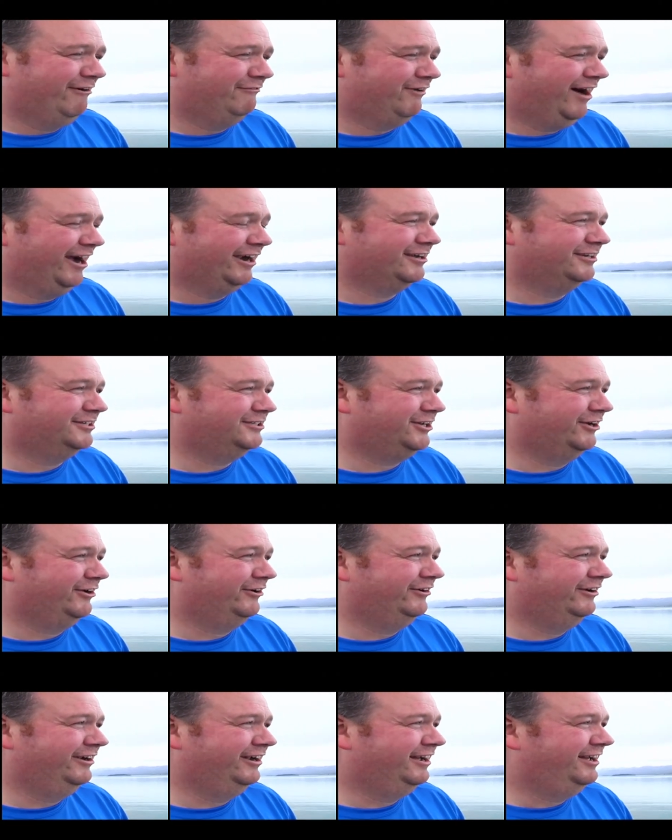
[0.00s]
if I could
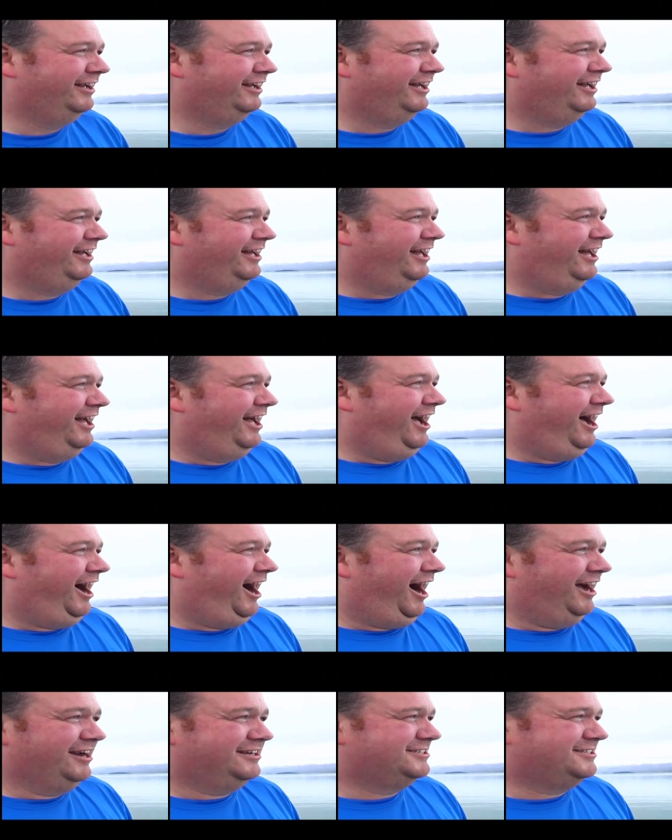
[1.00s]
do.
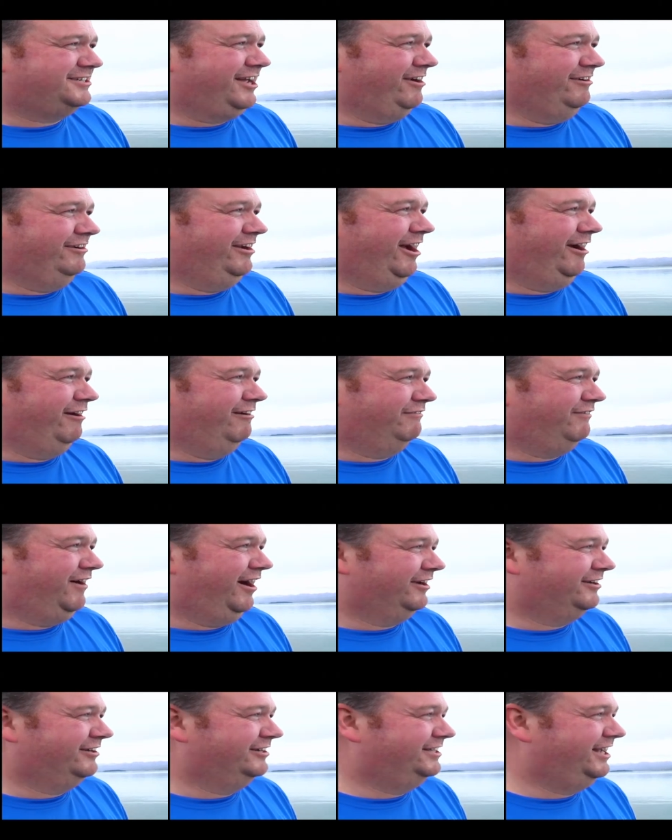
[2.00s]
I just don't know if
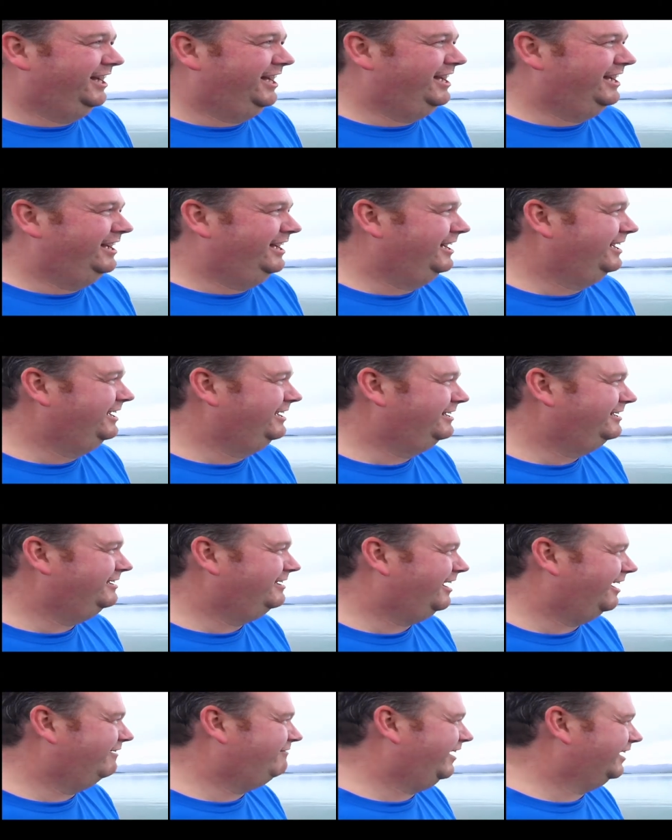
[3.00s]
I could,
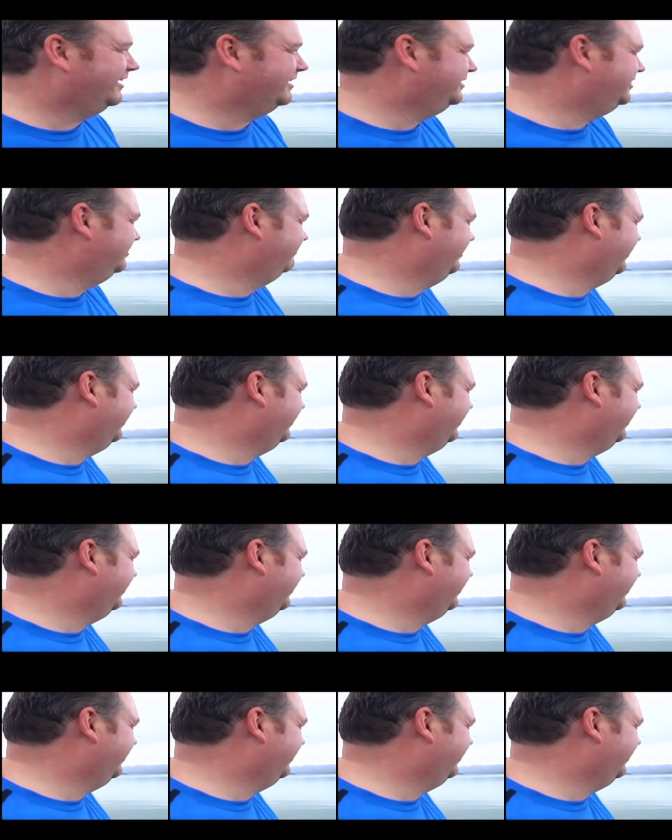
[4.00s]
if I could do